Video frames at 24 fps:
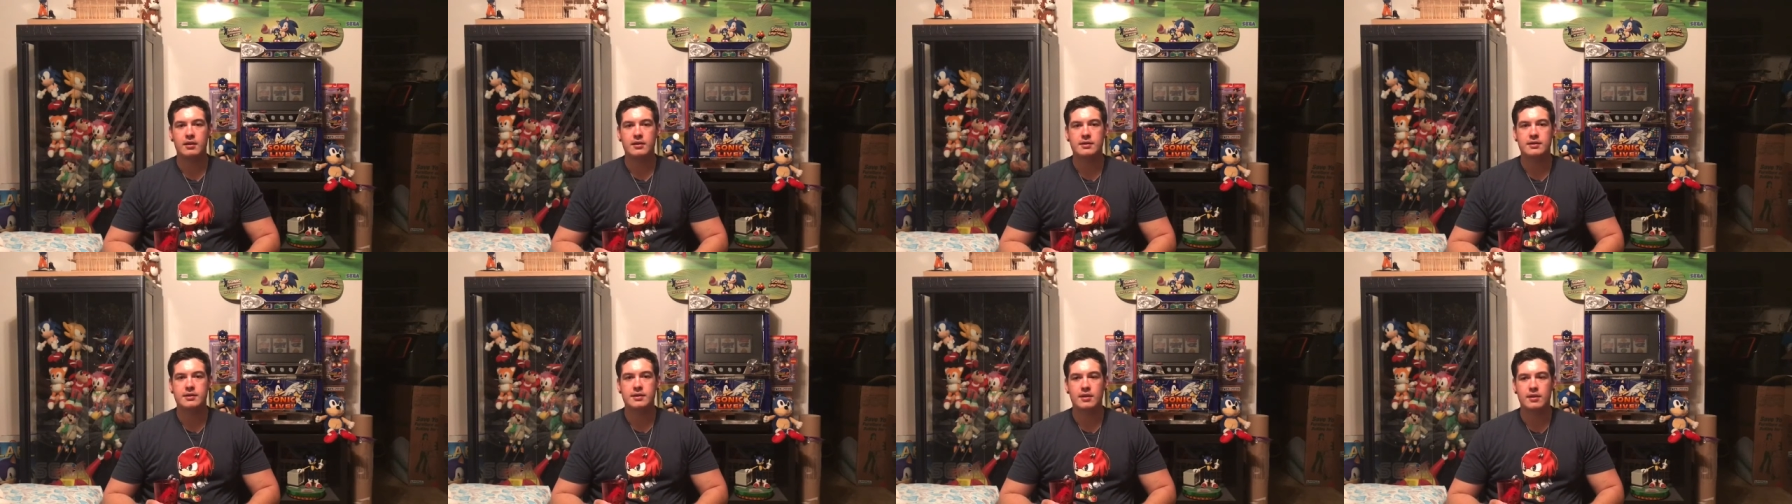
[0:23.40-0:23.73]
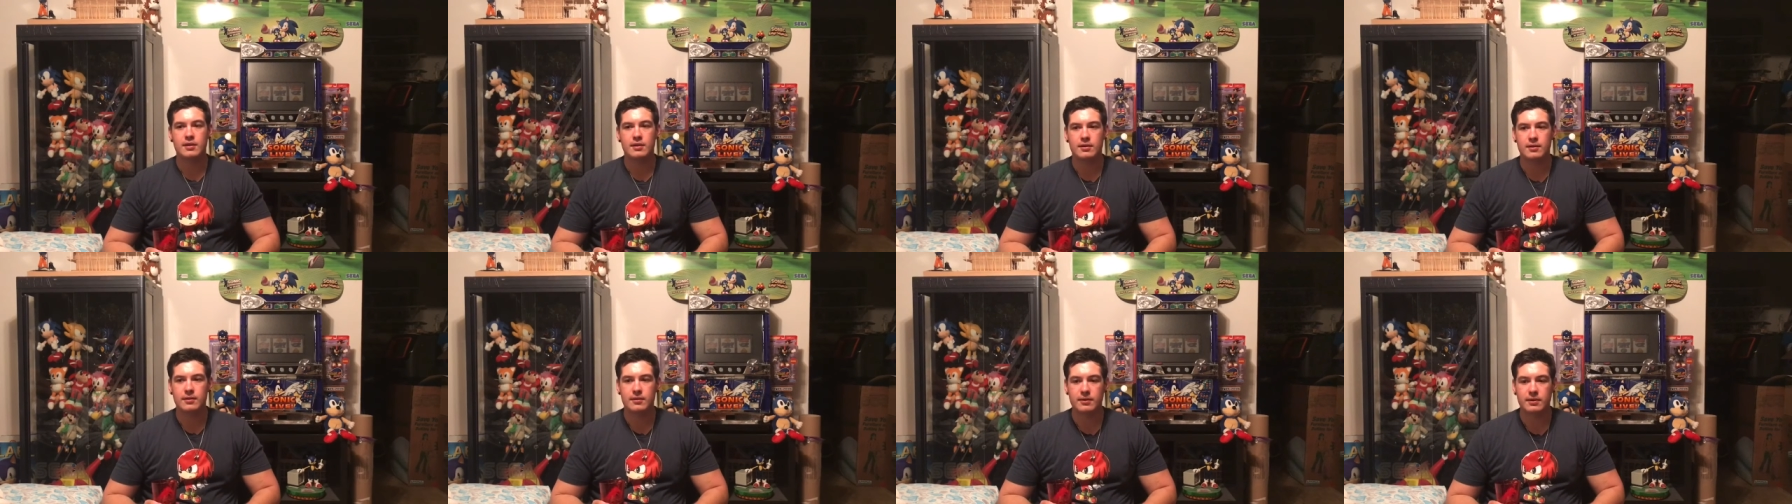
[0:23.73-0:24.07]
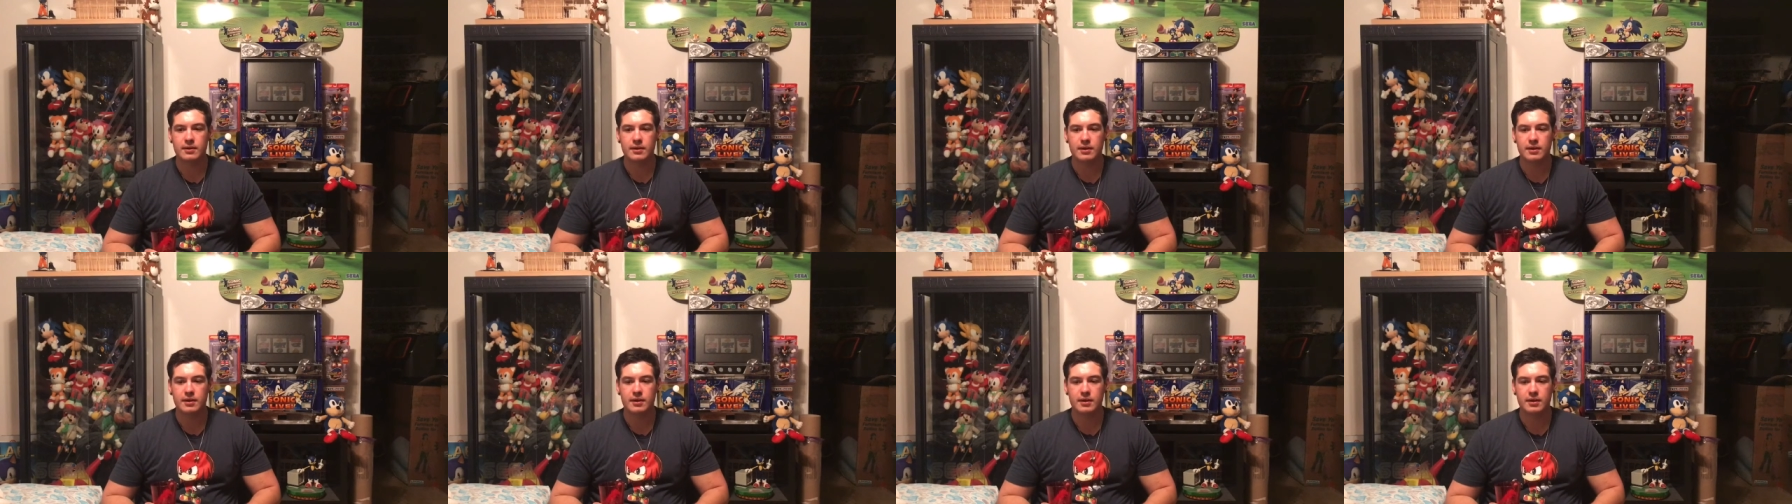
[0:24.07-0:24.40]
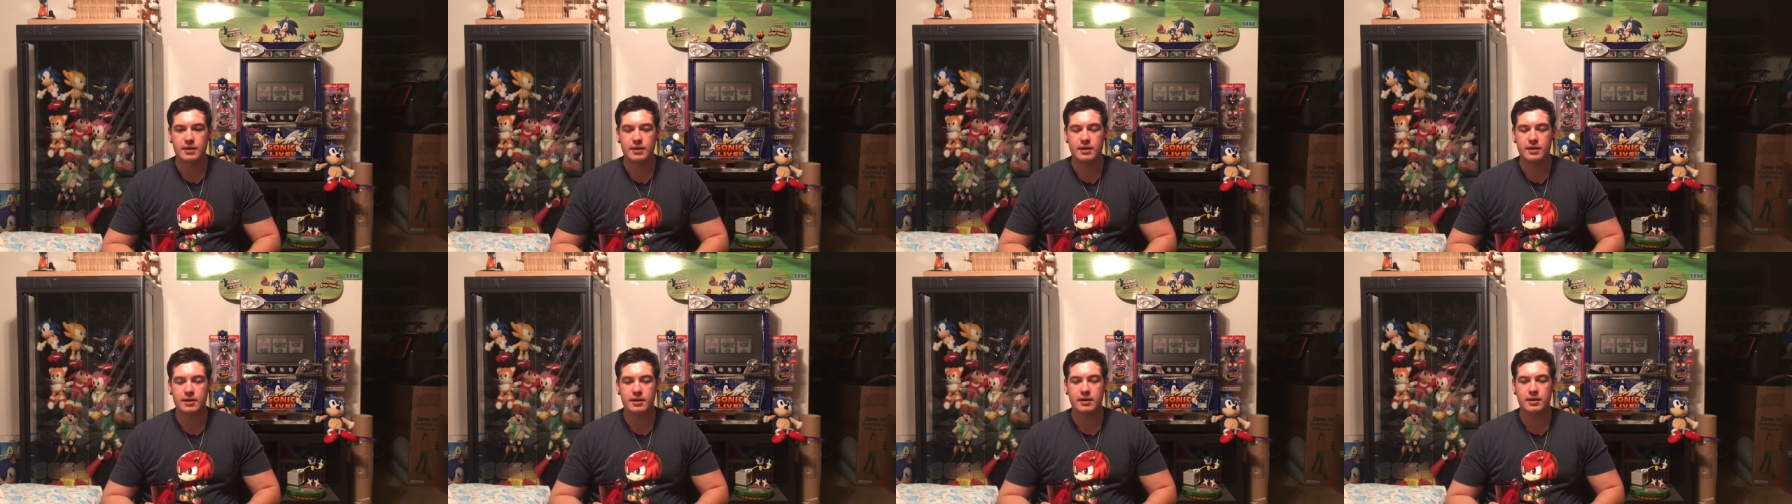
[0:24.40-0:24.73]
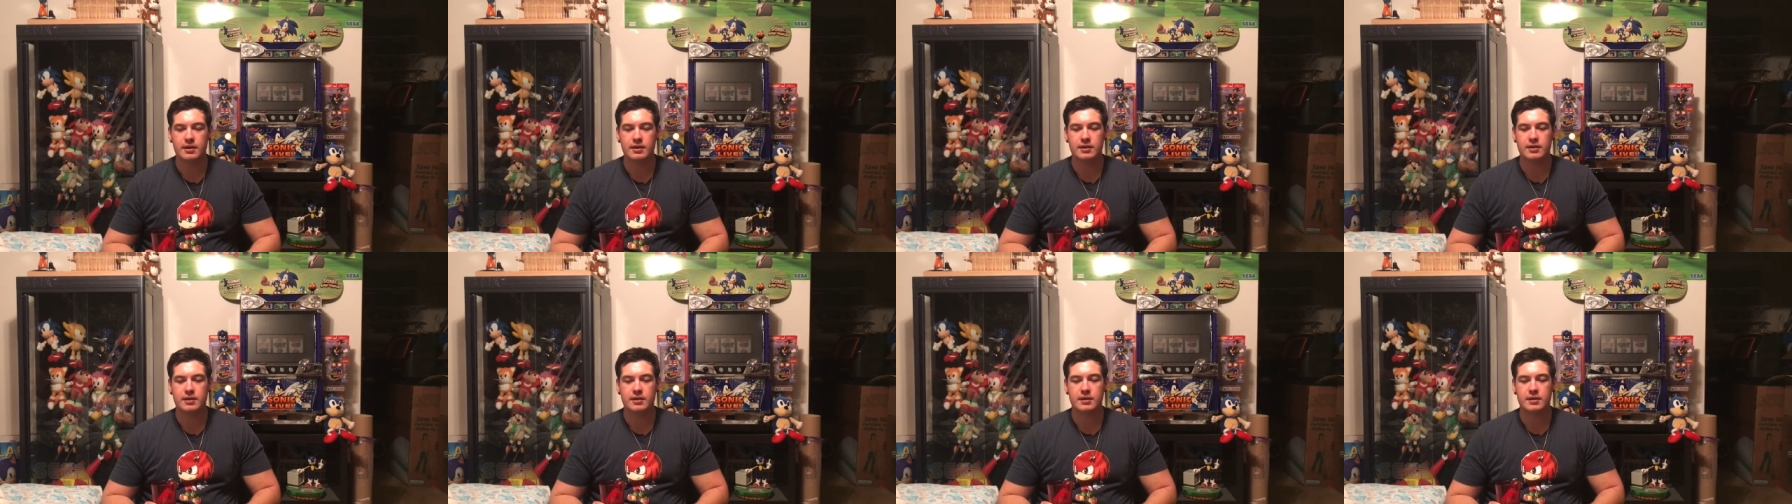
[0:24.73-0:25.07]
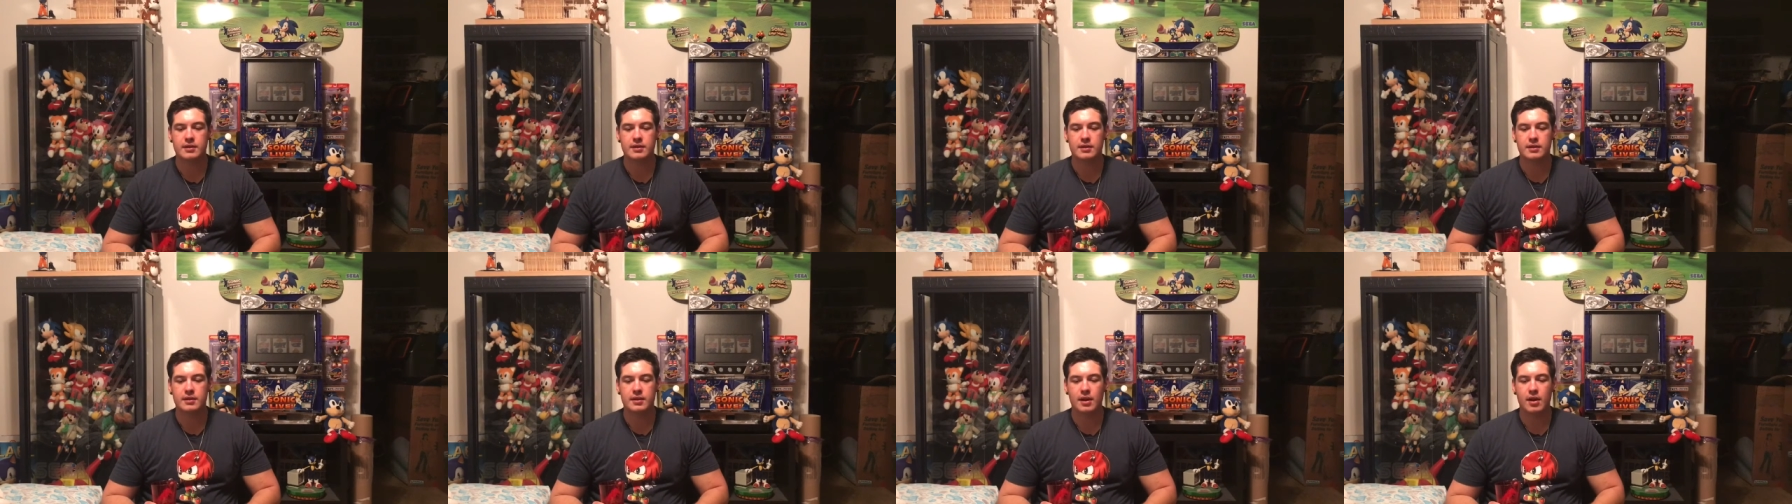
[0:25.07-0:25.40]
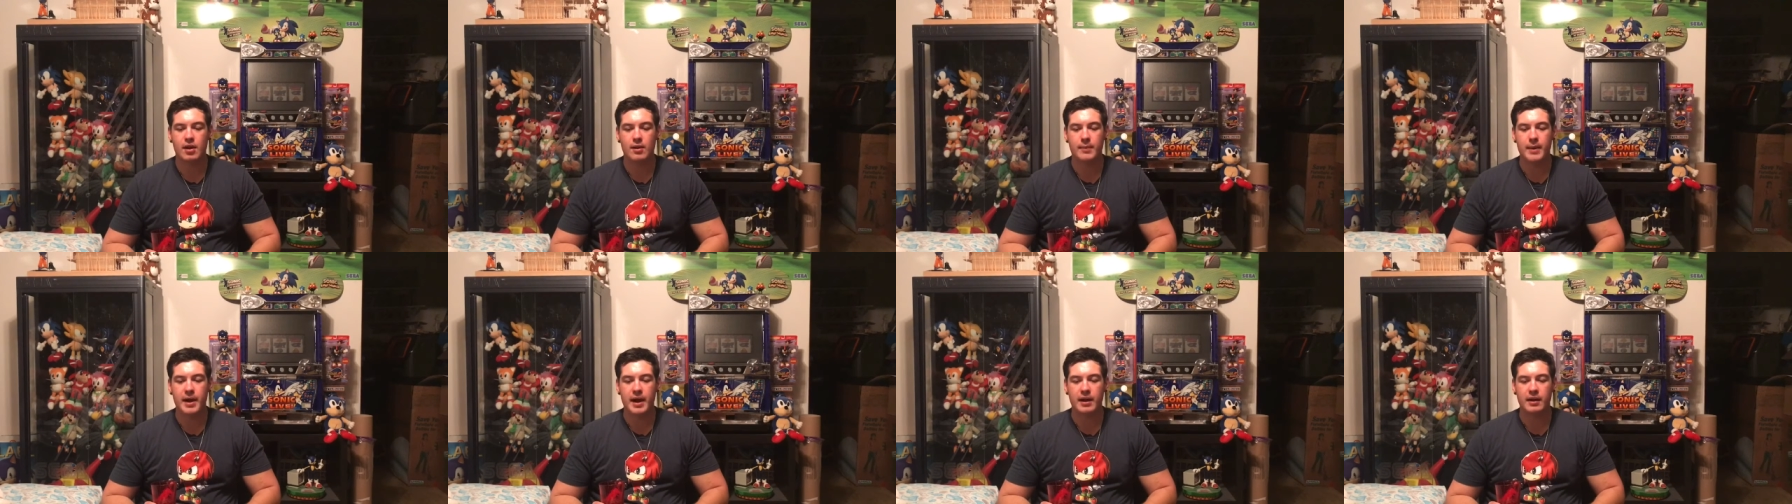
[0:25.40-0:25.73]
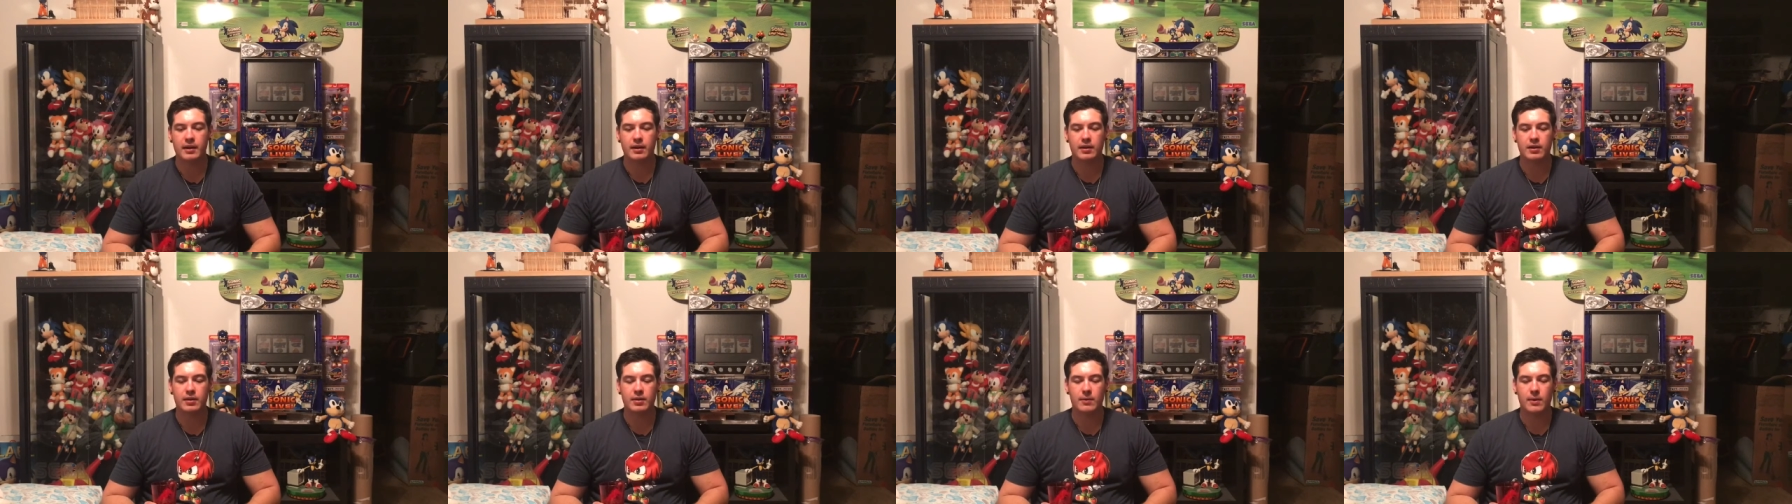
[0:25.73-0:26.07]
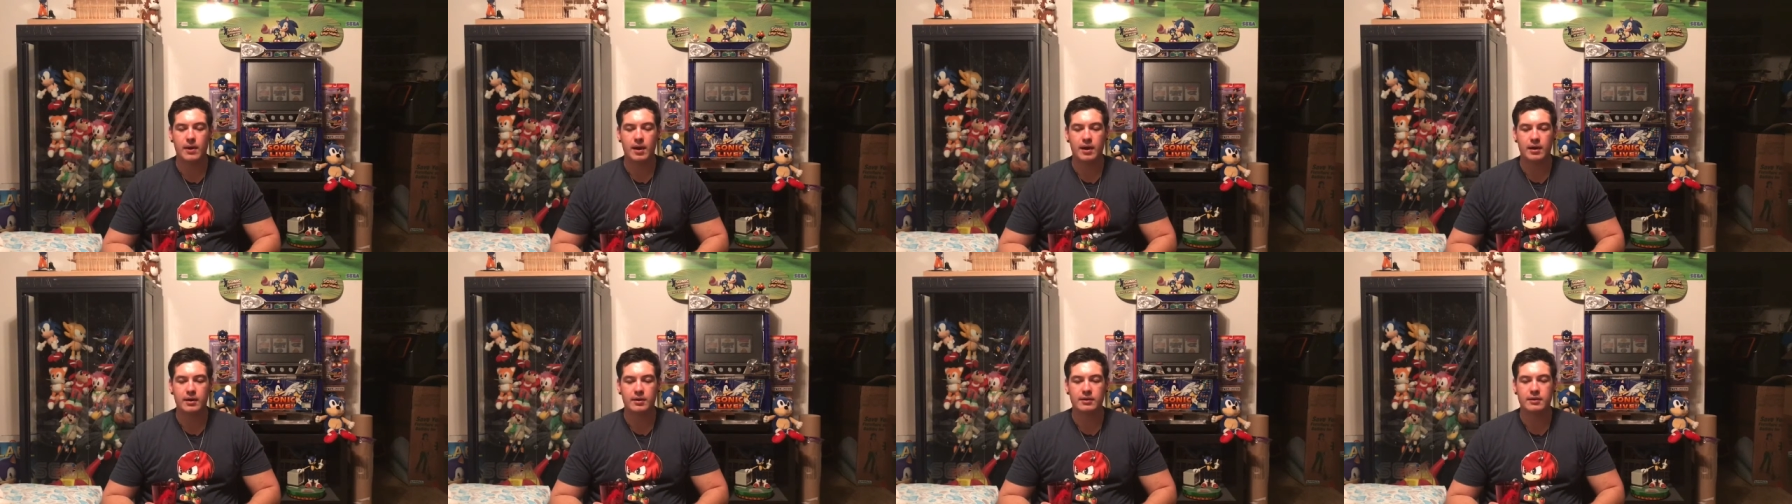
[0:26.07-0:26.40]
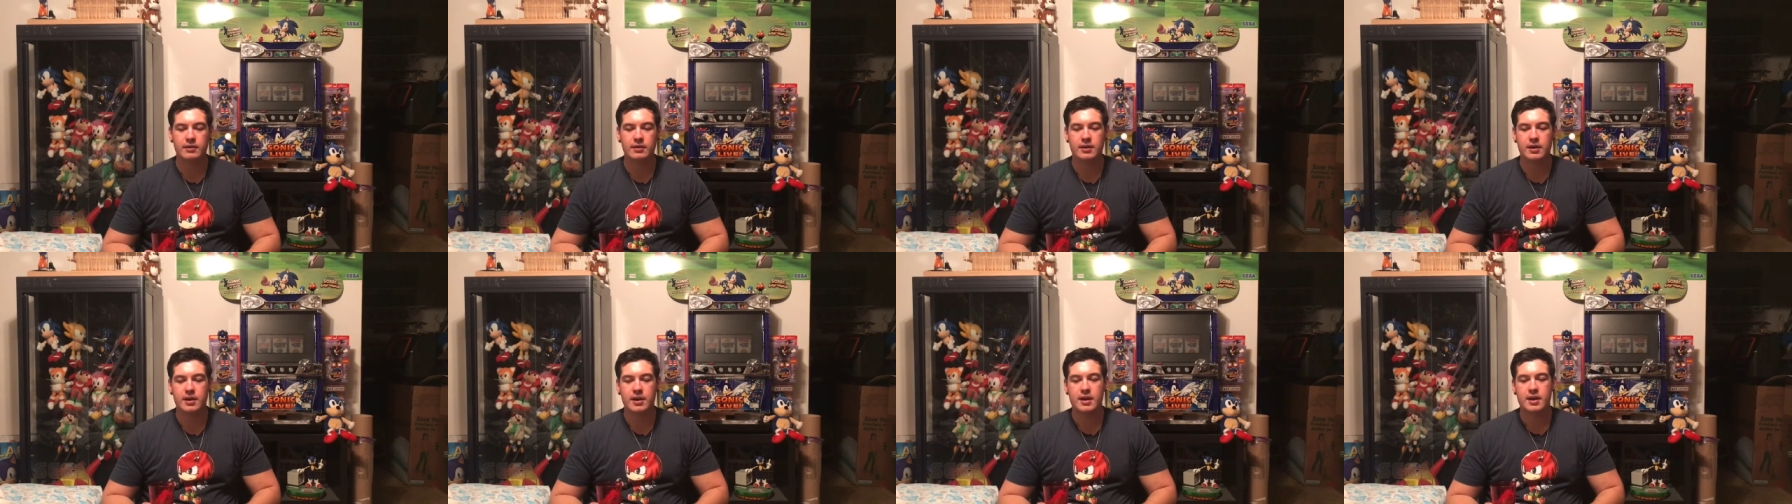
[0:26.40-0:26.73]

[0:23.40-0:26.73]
So, to go back a little while,